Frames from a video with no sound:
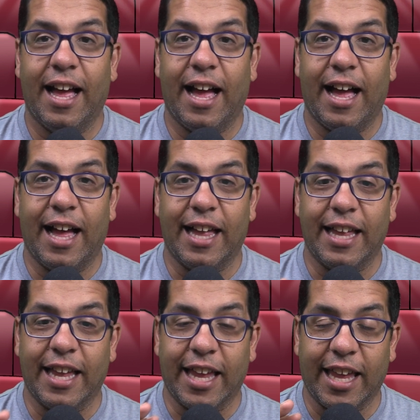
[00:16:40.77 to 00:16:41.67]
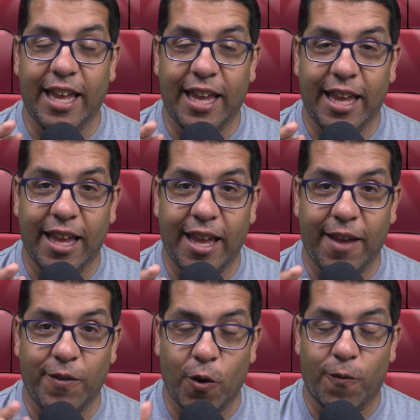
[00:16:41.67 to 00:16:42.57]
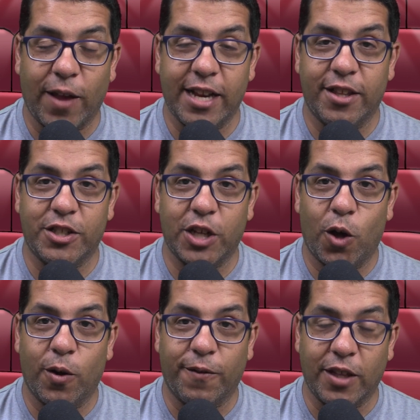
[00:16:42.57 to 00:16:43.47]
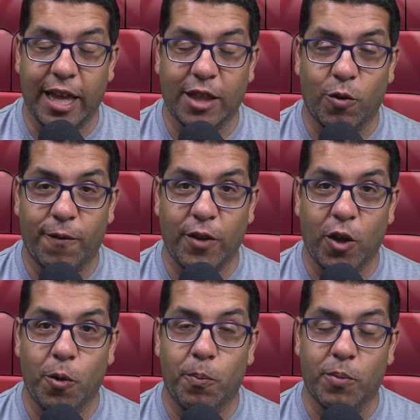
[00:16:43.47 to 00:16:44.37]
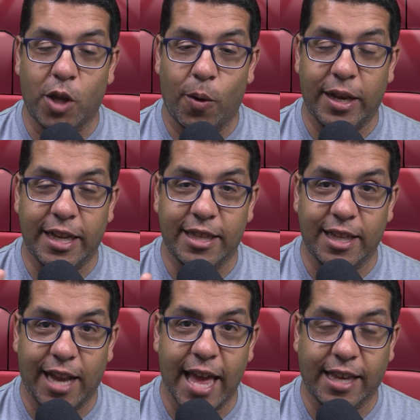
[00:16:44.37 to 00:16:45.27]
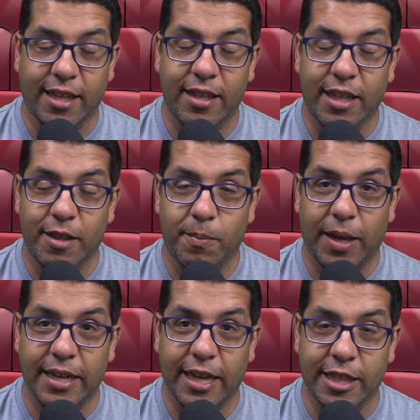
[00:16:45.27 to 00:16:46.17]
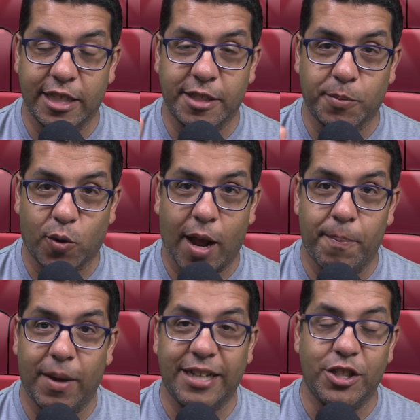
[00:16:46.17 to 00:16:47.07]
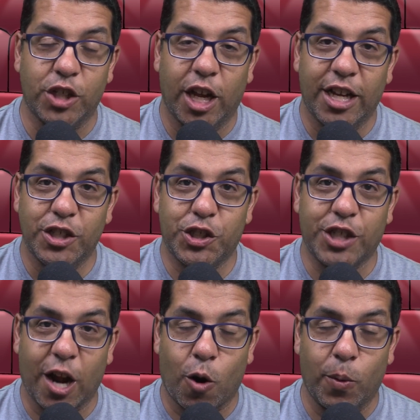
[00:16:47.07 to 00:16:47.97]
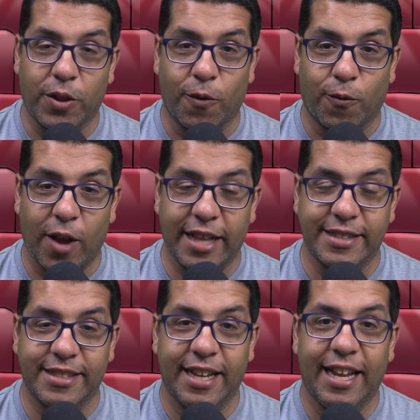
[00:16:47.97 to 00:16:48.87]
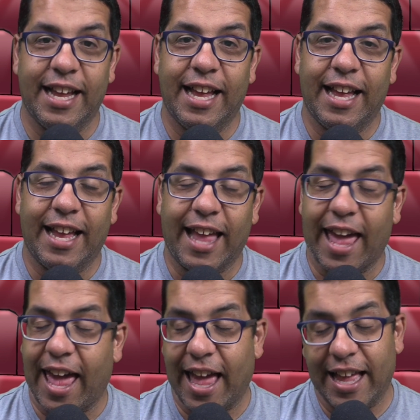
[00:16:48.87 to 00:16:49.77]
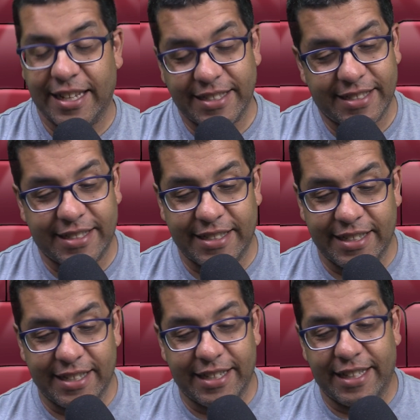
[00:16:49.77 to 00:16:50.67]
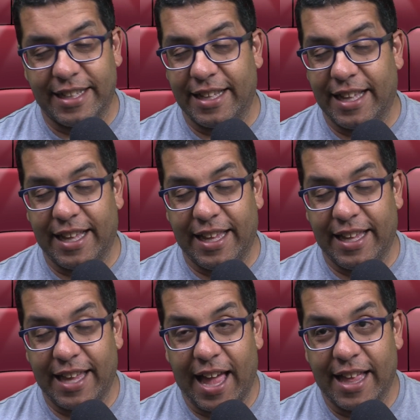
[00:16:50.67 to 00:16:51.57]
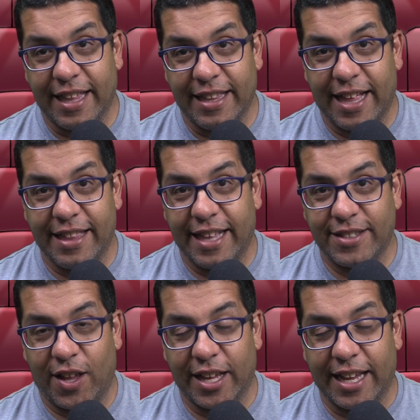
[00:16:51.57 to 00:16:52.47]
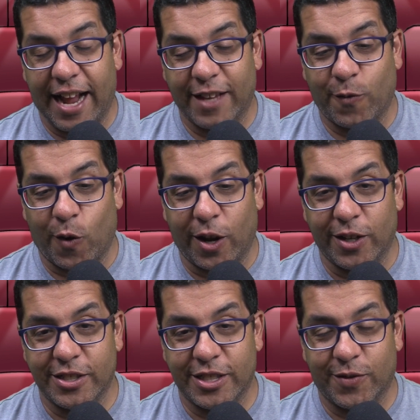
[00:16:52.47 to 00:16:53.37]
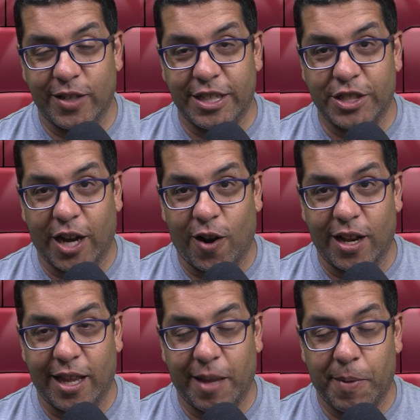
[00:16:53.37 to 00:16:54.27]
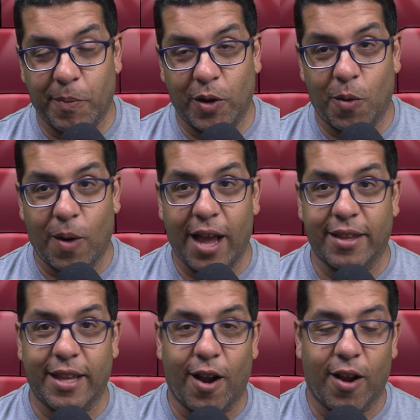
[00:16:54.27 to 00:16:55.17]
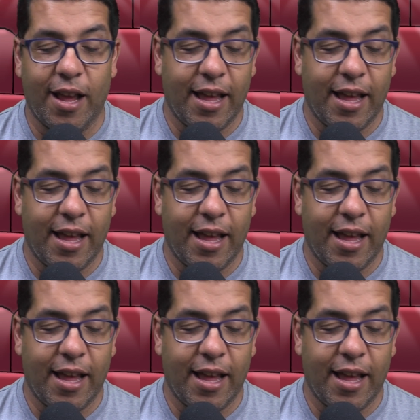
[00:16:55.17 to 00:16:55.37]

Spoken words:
If you're a fan of the show, if you like the review, go ahead and hit the like button, hit the subscribe button, share it with your friends. And yeah, that's all I can ask for you. Just really share it and let people know we're out there.